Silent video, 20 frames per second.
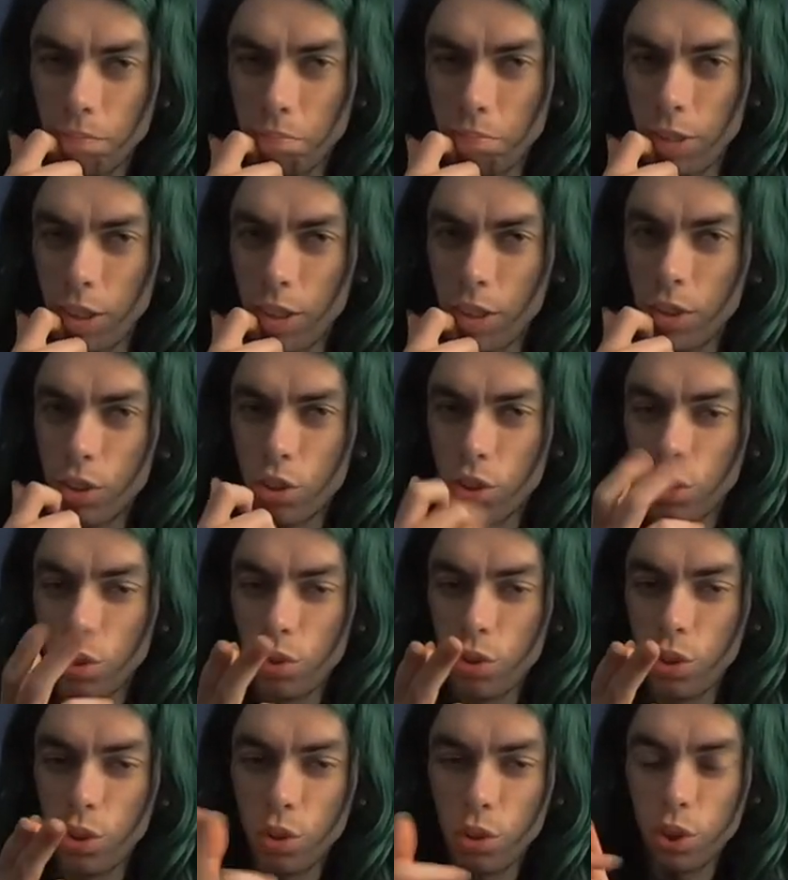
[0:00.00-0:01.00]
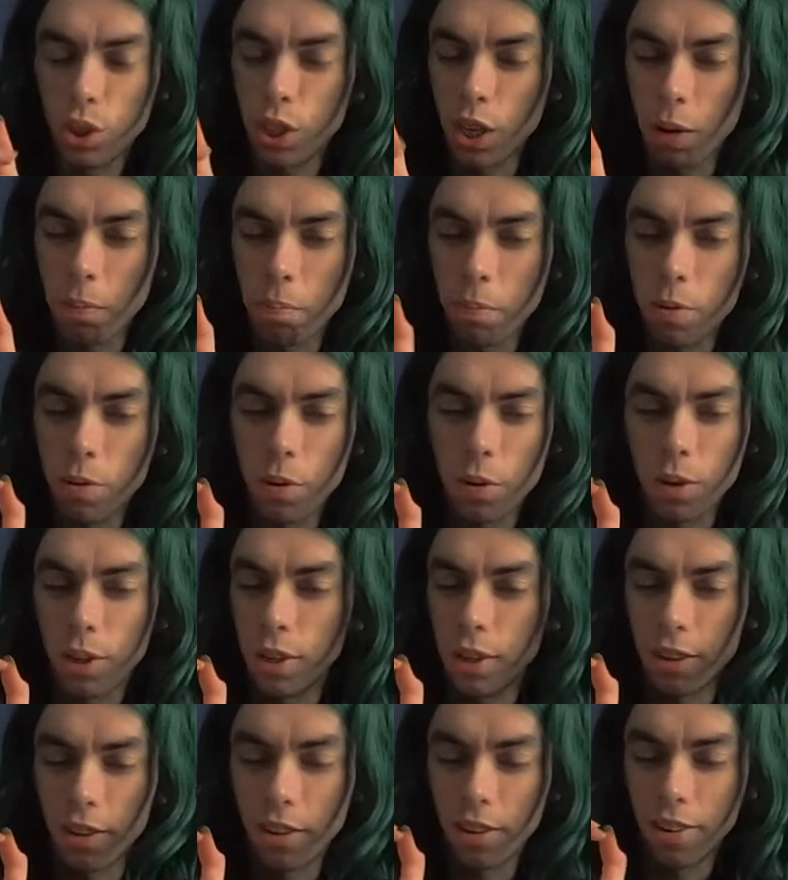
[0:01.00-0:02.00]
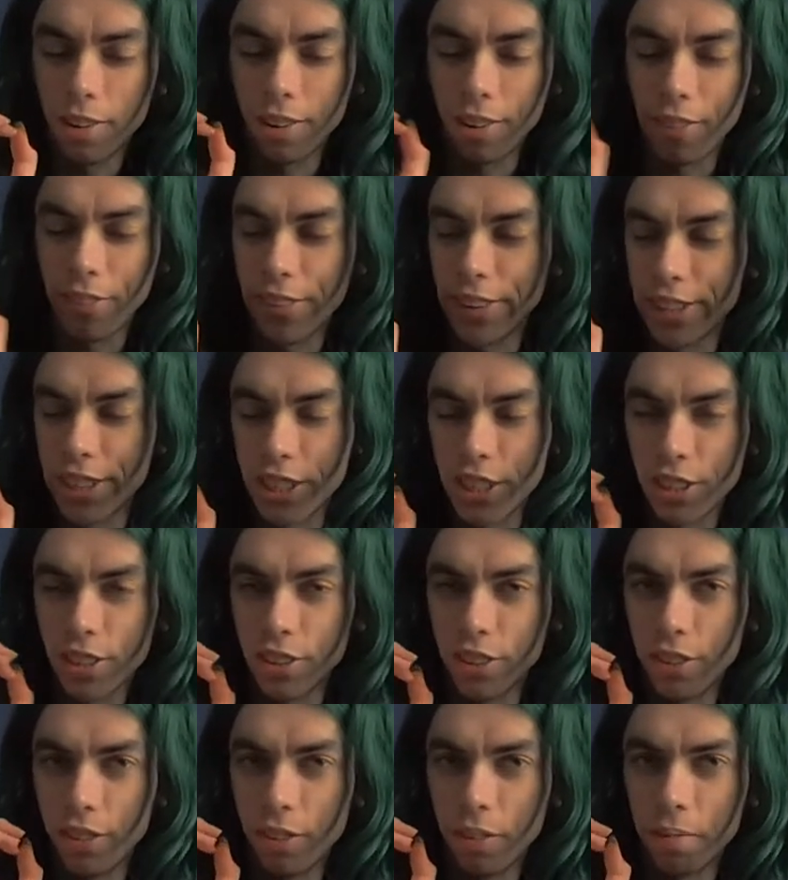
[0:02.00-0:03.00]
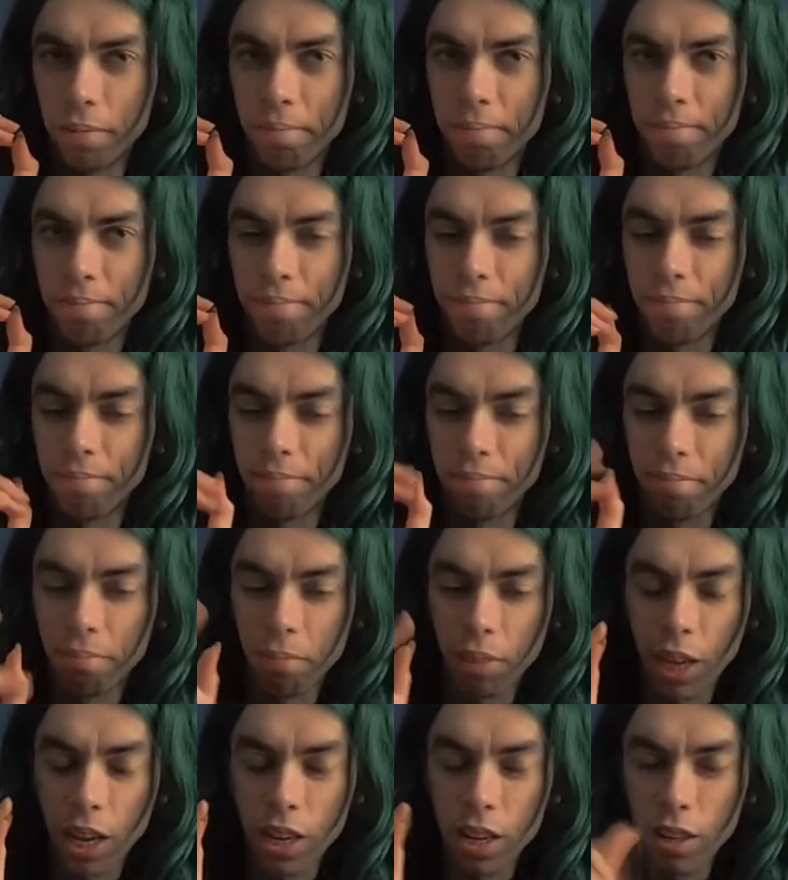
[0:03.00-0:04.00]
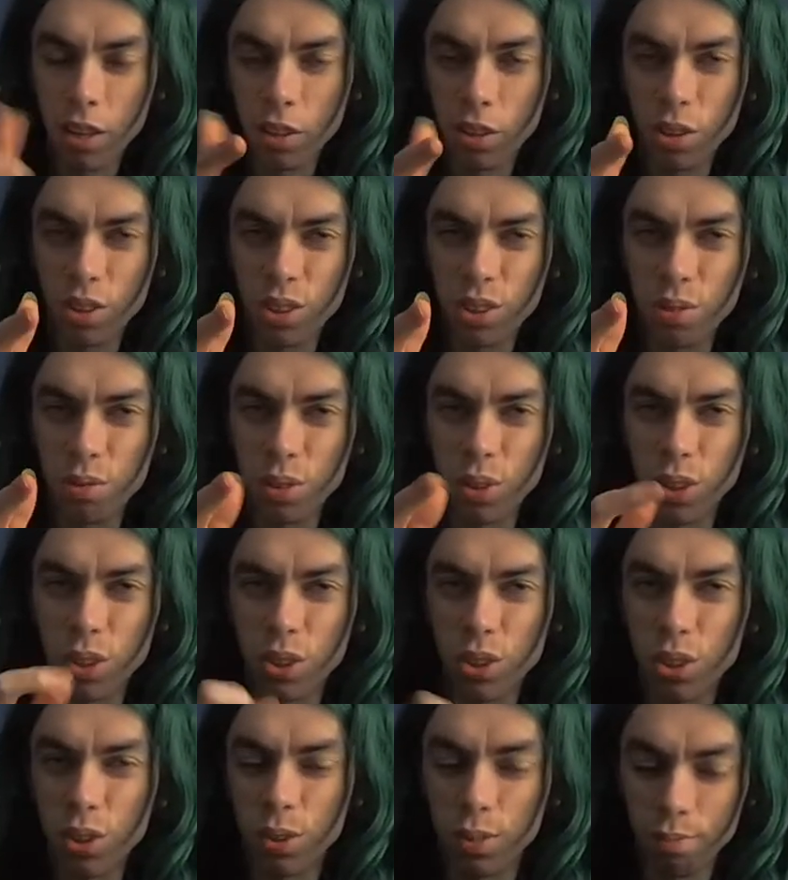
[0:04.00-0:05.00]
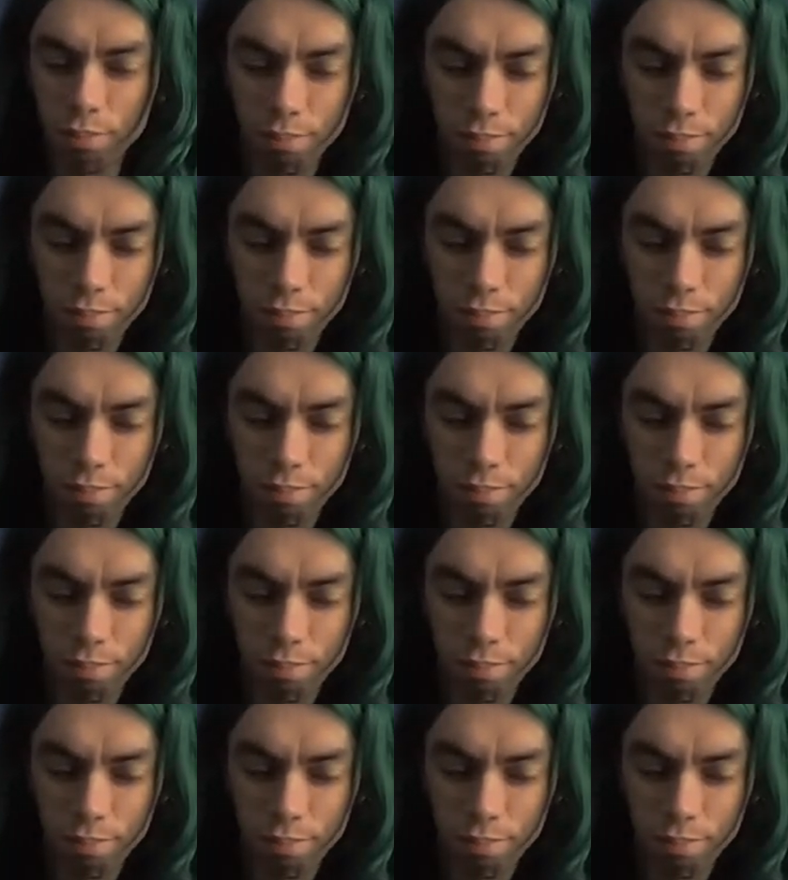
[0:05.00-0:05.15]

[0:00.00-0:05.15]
Learn to use some more original curse words.